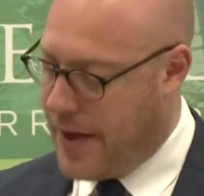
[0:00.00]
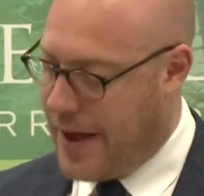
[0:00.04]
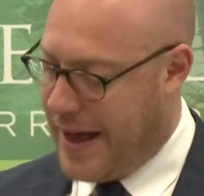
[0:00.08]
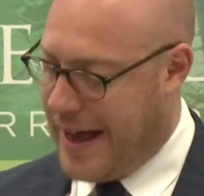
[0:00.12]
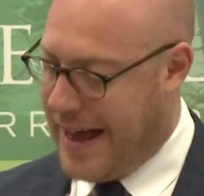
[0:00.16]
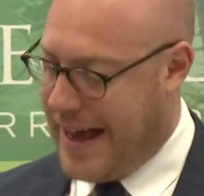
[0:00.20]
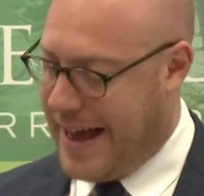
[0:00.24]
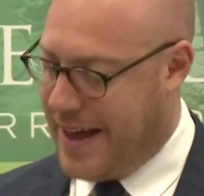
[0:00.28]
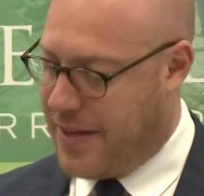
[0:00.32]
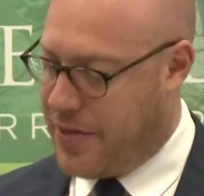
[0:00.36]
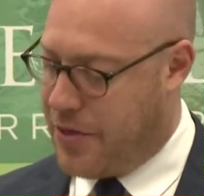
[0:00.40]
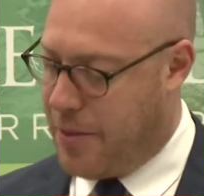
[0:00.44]

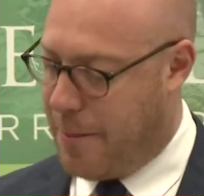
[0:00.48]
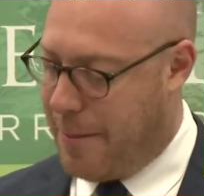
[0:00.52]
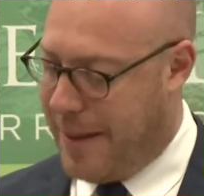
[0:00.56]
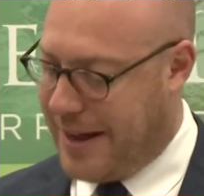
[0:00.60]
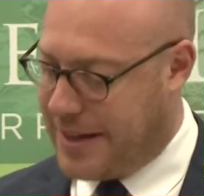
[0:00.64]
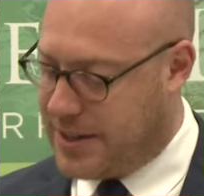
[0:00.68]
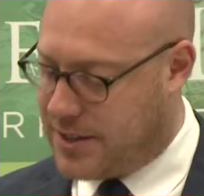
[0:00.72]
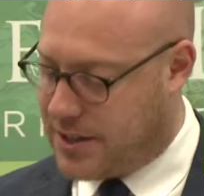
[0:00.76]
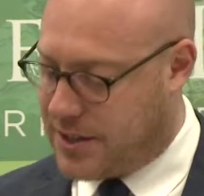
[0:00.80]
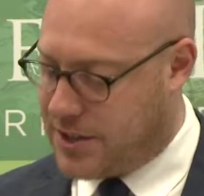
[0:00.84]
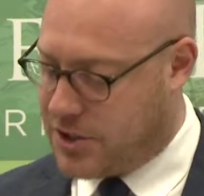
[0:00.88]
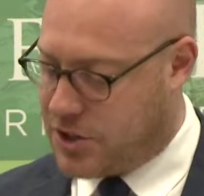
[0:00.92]
The
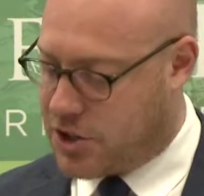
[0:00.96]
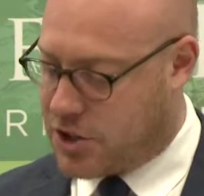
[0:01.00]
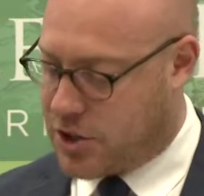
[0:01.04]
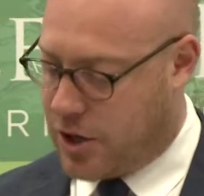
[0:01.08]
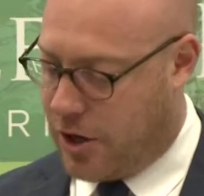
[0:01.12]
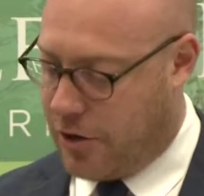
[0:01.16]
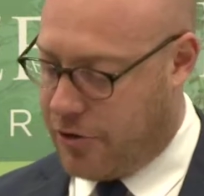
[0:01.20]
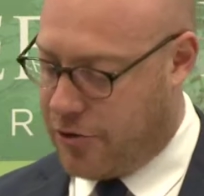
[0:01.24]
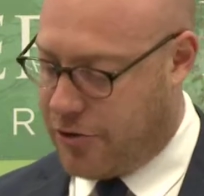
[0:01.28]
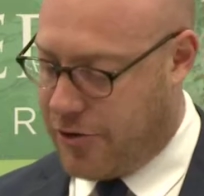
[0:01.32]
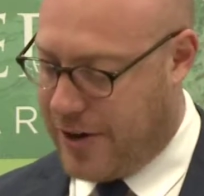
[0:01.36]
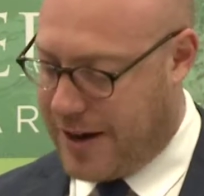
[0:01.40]
maintenance
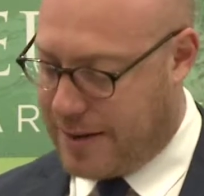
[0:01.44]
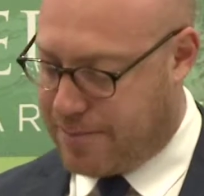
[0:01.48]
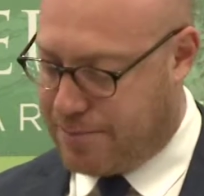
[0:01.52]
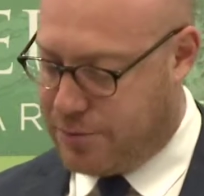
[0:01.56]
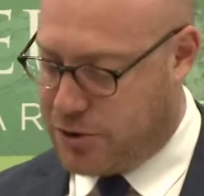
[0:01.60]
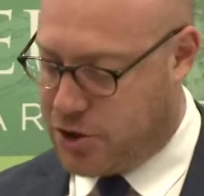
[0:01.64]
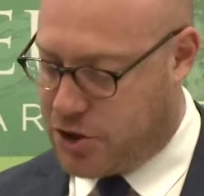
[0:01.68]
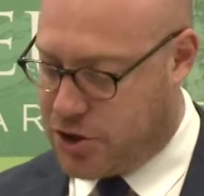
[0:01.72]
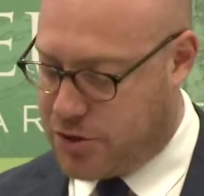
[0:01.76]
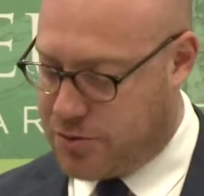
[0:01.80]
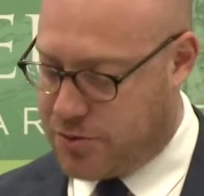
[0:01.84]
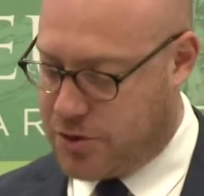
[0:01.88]
contract
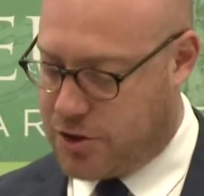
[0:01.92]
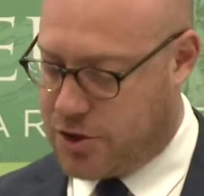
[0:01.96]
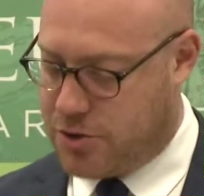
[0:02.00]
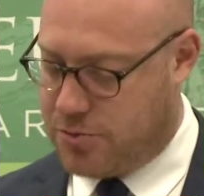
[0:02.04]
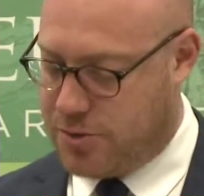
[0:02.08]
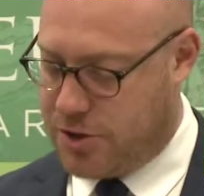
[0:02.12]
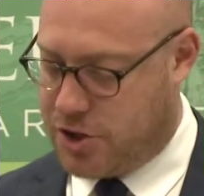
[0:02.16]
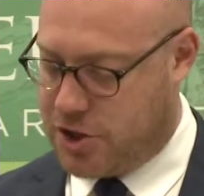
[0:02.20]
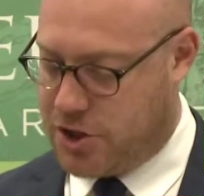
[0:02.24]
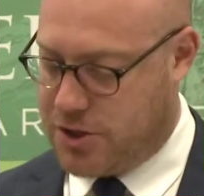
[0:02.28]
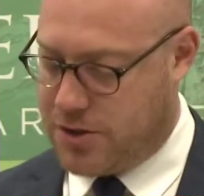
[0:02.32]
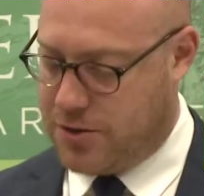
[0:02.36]
pursuant to
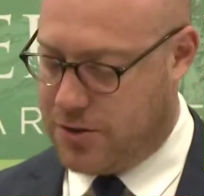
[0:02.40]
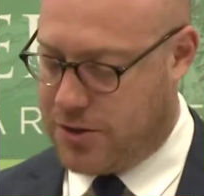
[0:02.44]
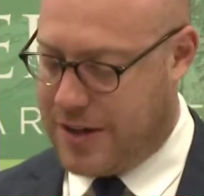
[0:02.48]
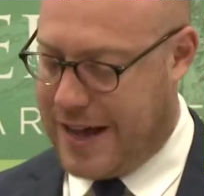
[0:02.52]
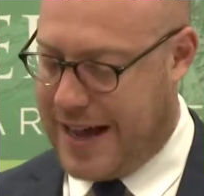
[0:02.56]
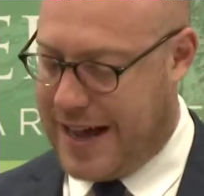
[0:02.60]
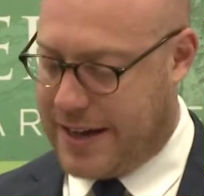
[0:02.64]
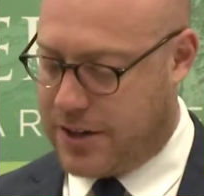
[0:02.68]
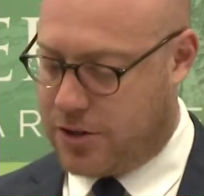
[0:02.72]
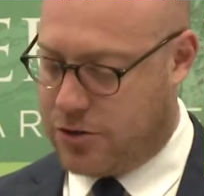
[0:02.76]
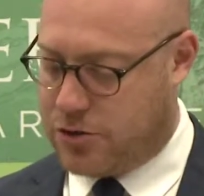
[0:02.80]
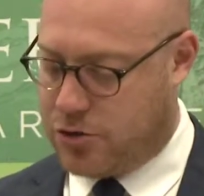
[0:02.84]
which
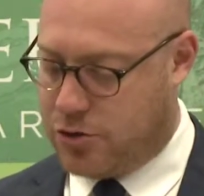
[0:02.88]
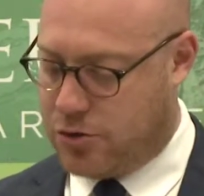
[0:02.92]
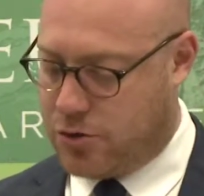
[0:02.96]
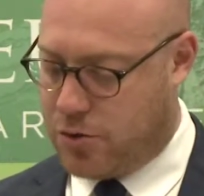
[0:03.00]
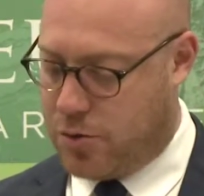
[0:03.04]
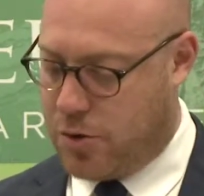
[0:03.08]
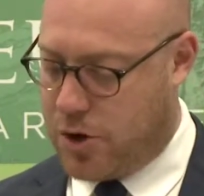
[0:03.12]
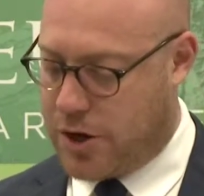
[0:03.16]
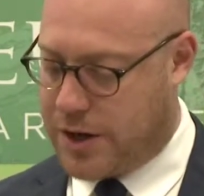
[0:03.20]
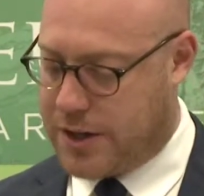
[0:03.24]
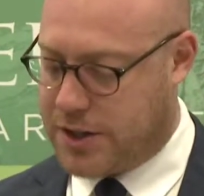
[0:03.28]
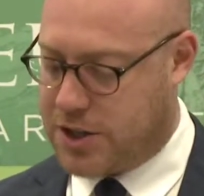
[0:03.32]
Silcar undertook
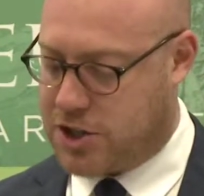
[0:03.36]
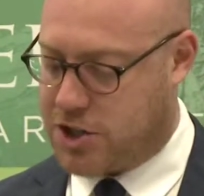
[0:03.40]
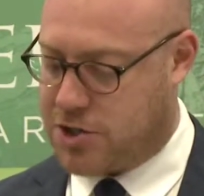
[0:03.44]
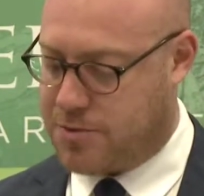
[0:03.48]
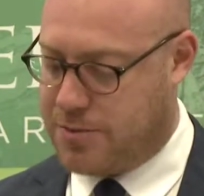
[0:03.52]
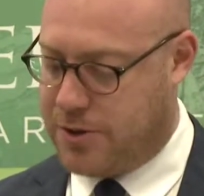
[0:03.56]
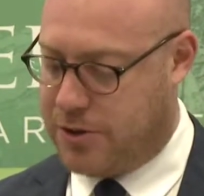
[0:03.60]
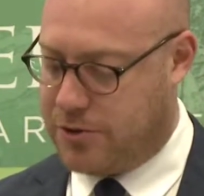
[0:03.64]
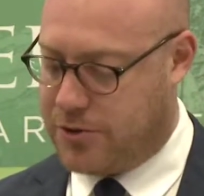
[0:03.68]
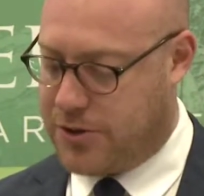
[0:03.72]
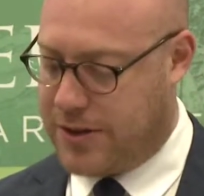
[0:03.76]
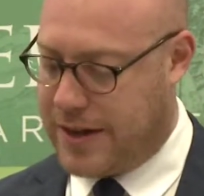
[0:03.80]
work at the
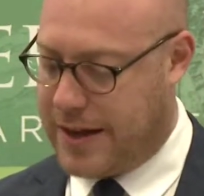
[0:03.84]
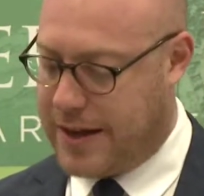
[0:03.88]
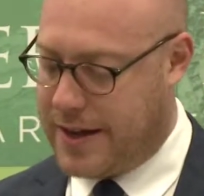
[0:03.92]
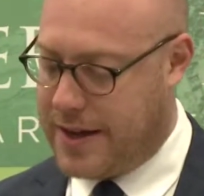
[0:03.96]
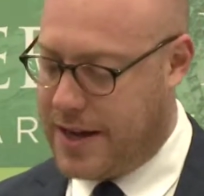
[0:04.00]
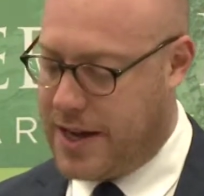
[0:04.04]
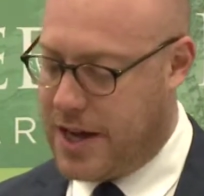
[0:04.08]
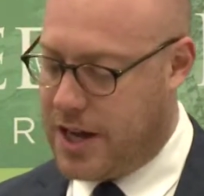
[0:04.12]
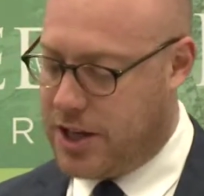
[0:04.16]
smelter